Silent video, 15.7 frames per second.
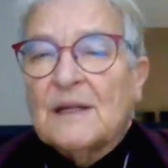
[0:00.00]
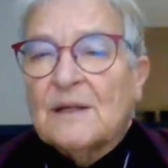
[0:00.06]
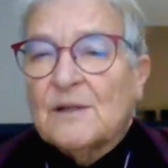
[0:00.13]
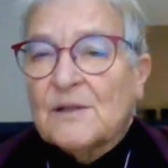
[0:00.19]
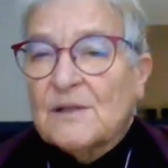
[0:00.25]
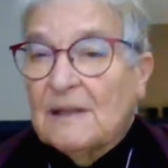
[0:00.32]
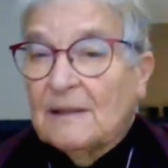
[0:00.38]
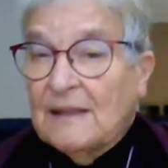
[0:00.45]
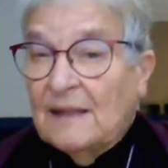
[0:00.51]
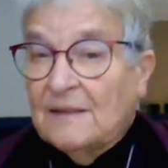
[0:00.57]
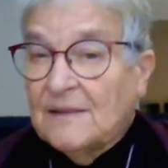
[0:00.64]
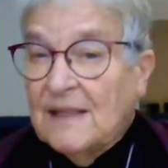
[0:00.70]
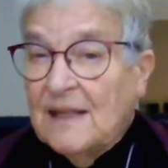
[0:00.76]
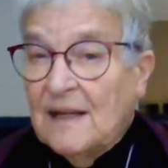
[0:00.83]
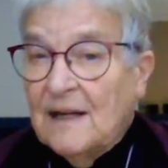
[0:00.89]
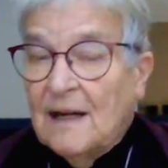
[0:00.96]
because
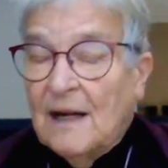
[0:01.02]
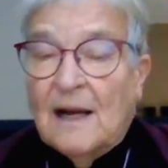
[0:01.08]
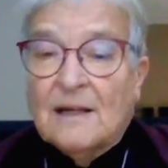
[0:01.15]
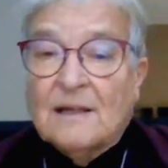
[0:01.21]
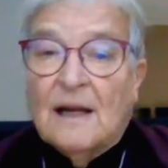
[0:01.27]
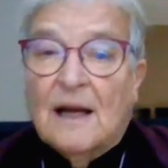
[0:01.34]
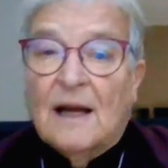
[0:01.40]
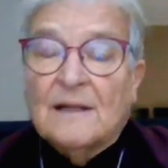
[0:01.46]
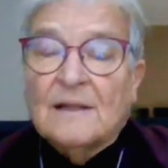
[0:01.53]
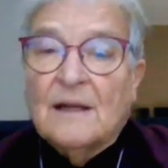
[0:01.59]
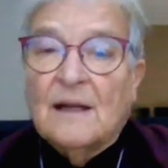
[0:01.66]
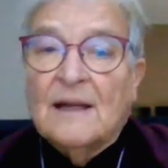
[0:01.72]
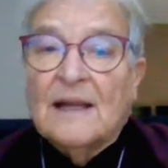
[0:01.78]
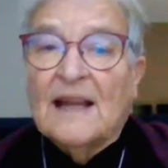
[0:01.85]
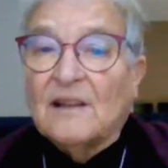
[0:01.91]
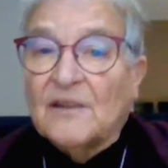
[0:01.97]
that there are
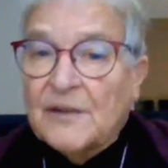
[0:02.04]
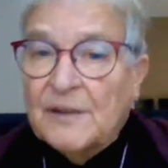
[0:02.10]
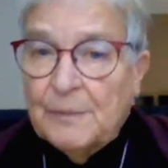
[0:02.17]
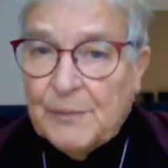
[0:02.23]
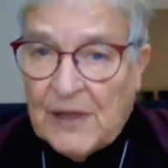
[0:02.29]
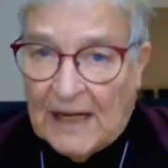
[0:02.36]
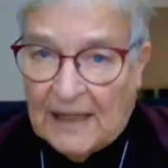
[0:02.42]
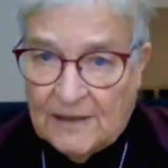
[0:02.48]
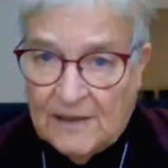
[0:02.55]
unhealthy